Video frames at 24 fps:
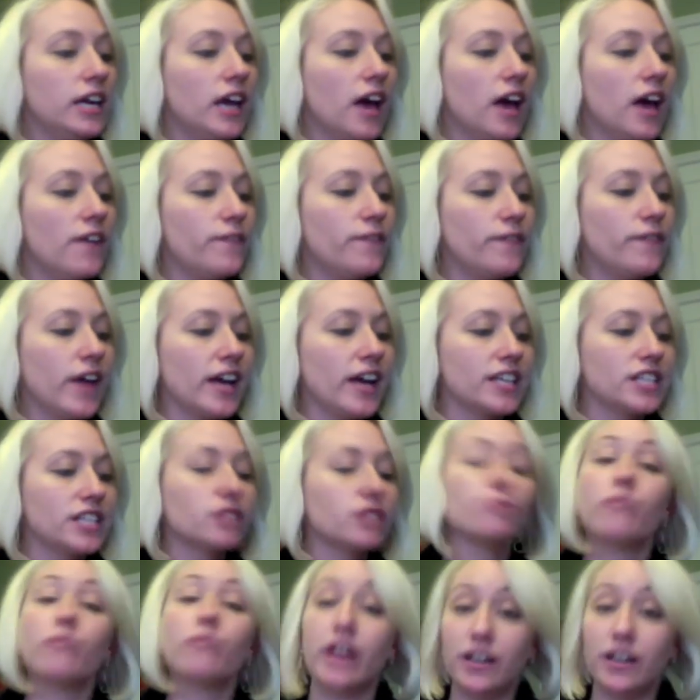affects
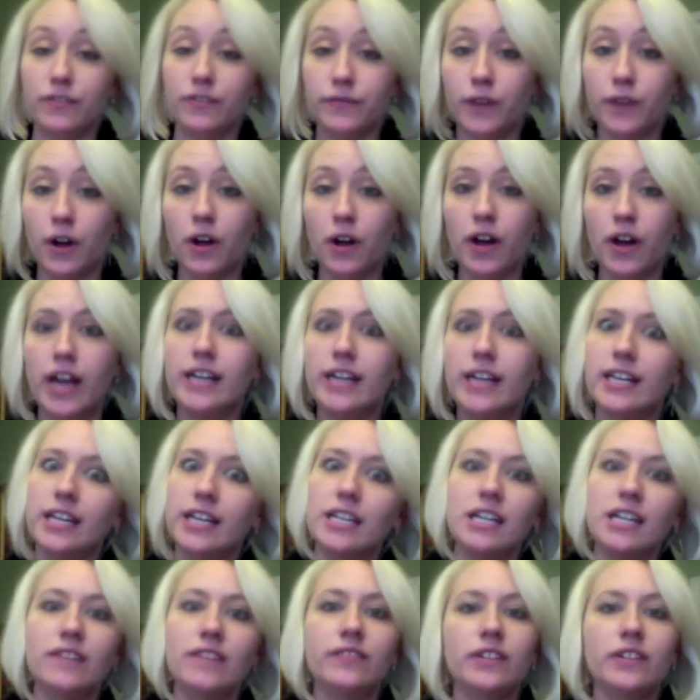the rainfall, and it can
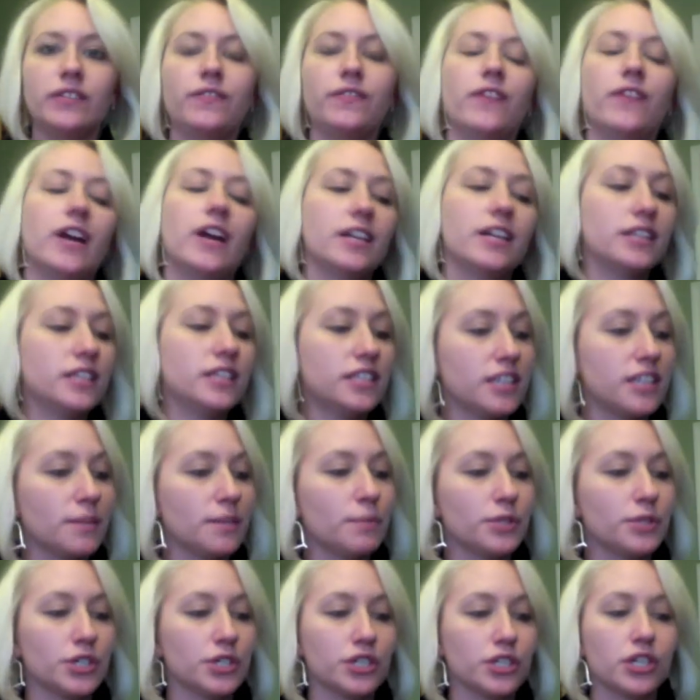even affect the
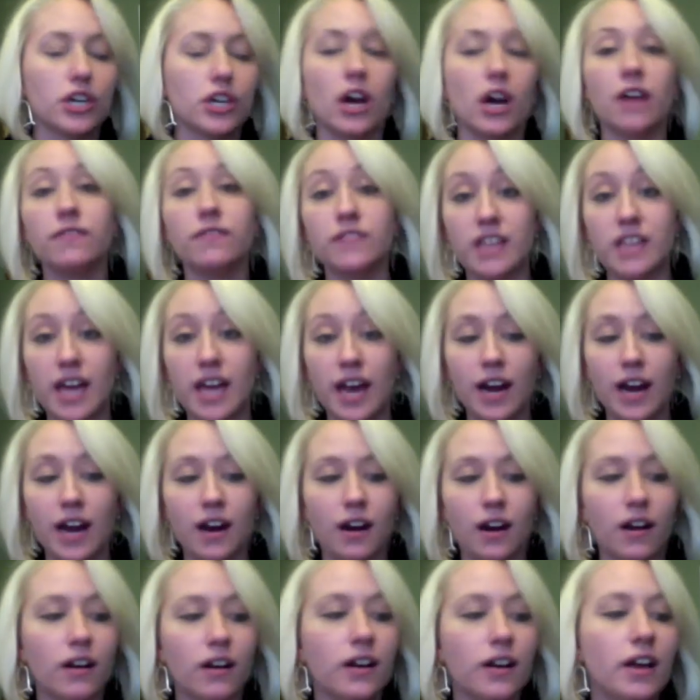temperature of the
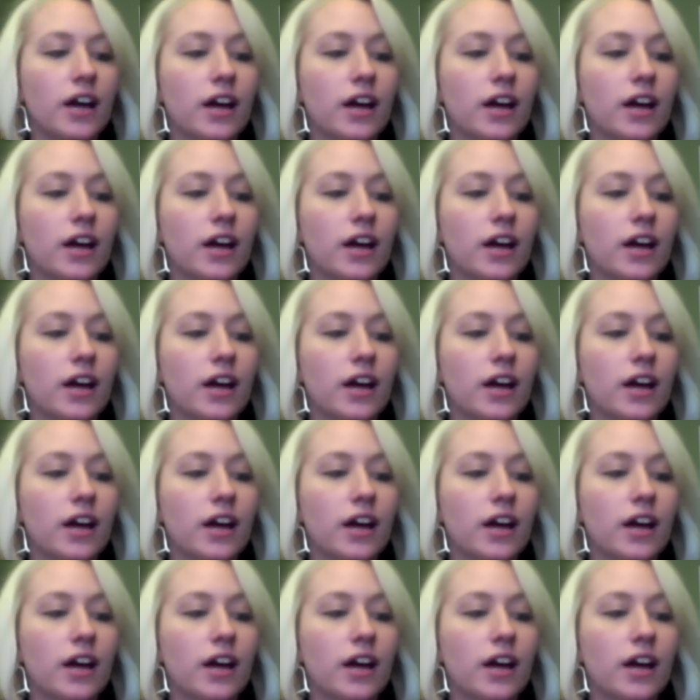air.